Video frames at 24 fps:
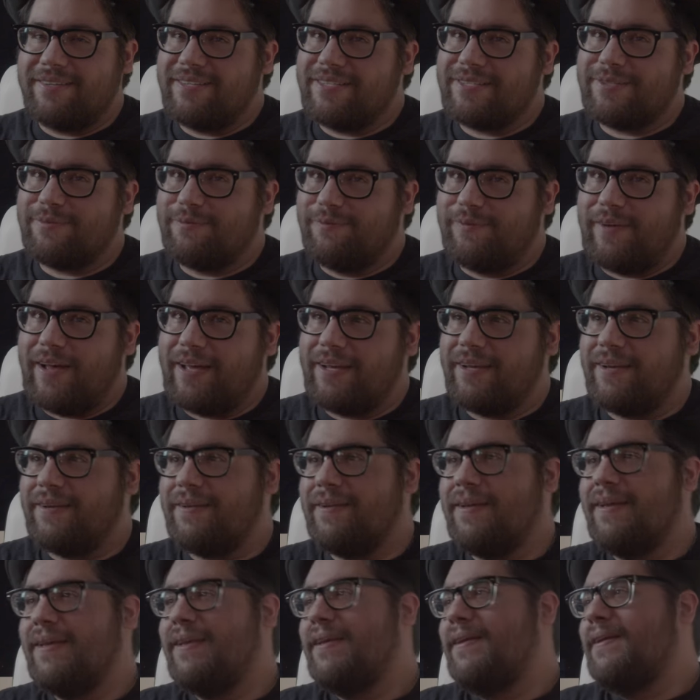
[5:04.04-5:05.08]
are just
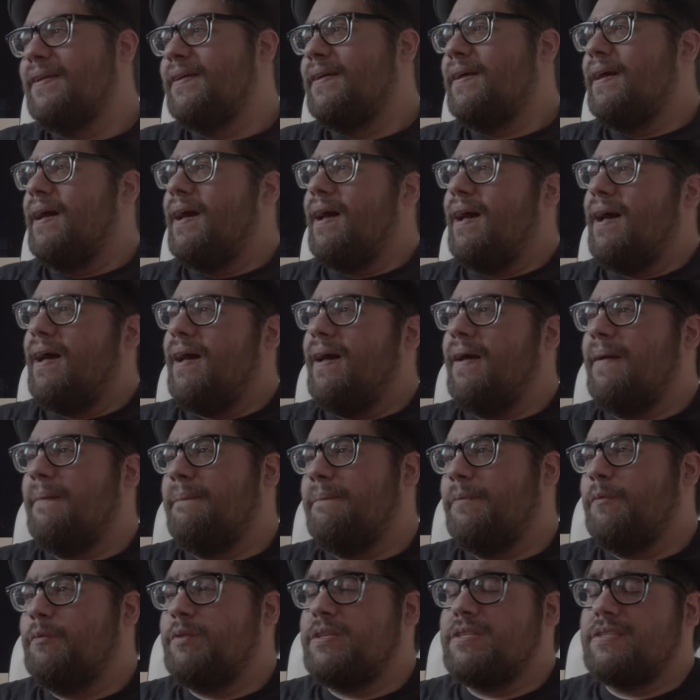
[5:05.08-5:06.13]
fun
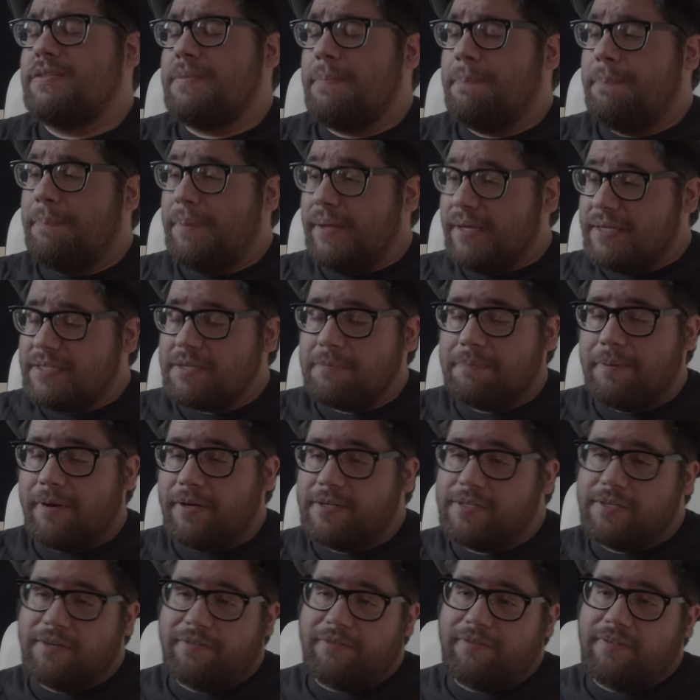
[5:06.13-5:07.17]
which is a big
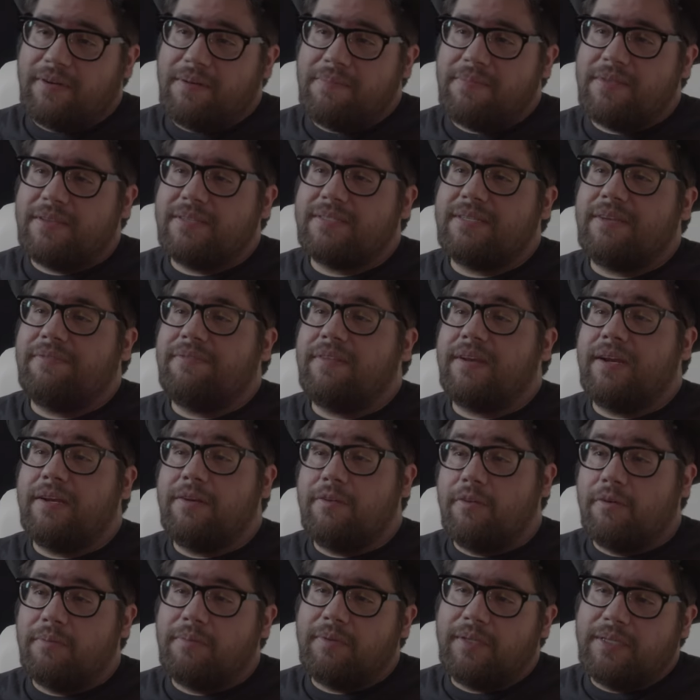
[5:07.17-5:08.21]
departure from the stuff that I
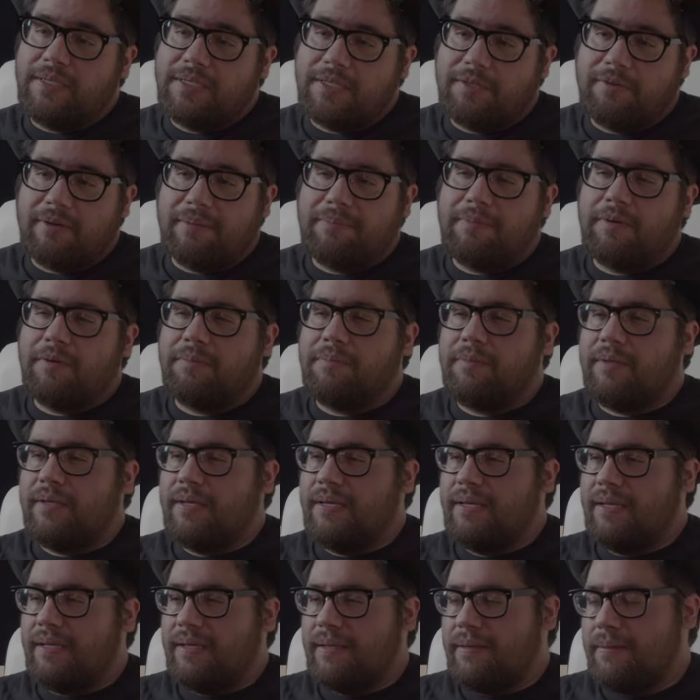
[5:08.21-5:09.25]
normally do. I'm
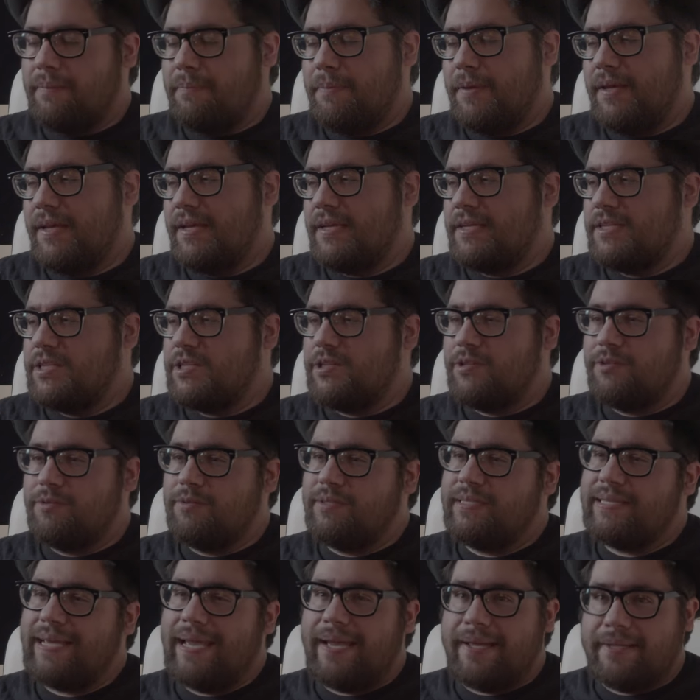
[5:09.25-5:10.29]
normally big into
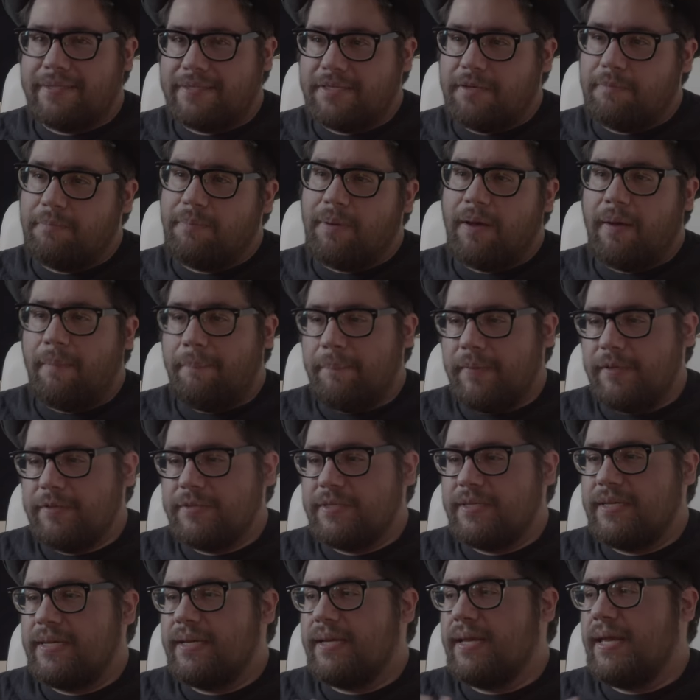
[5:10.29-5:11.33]
dance and pop
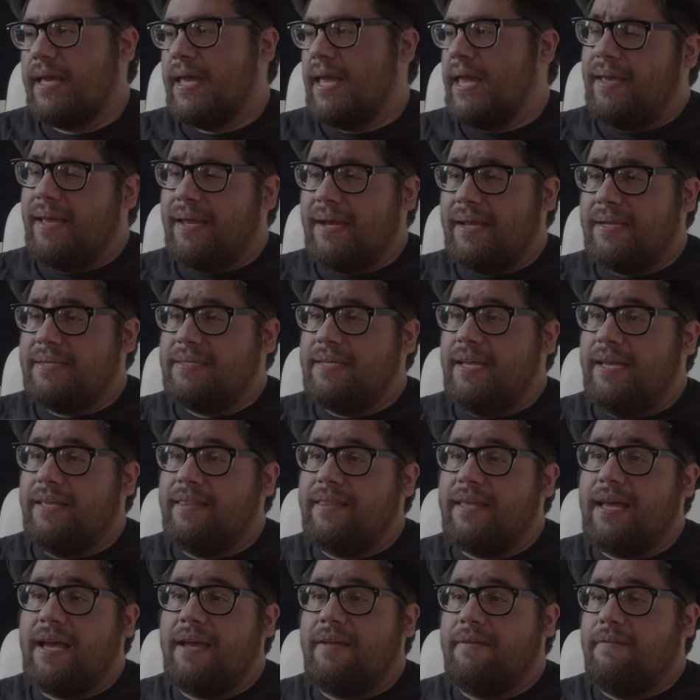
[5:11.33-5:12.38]
music, and I
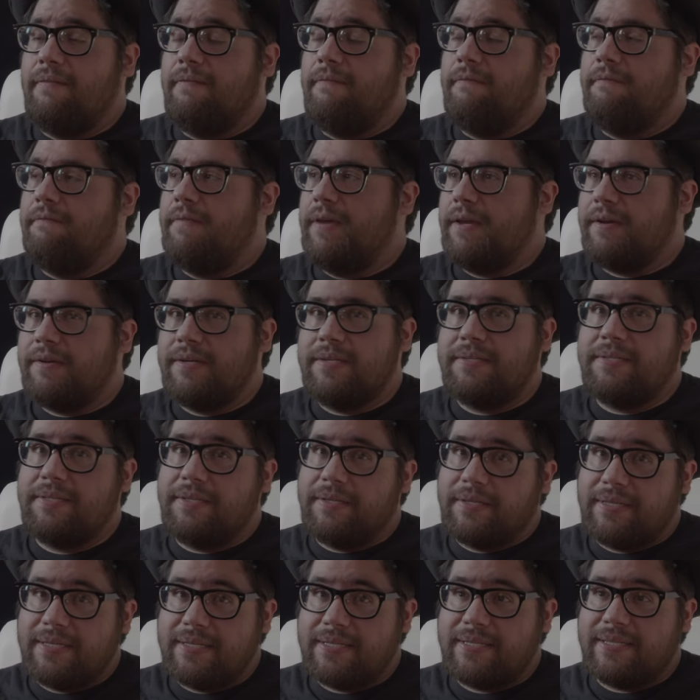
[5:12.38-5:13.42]
take that very
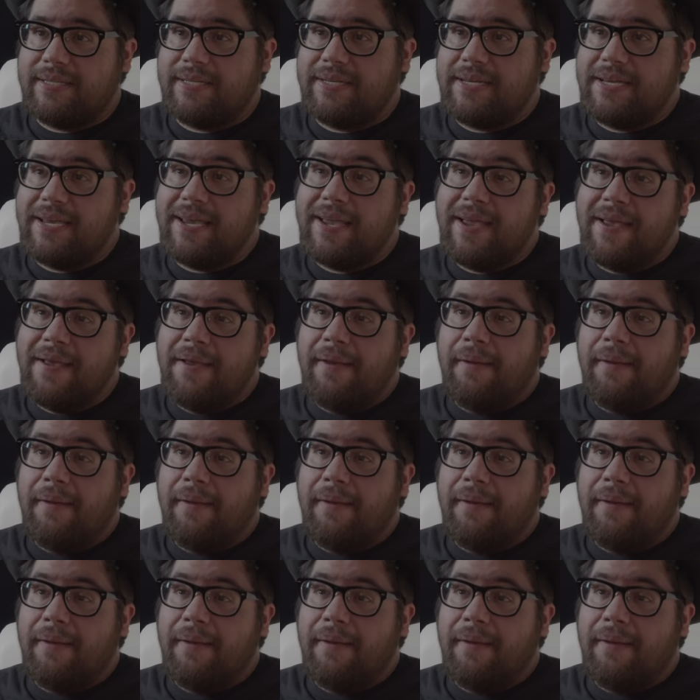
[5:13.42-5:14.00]
seriously.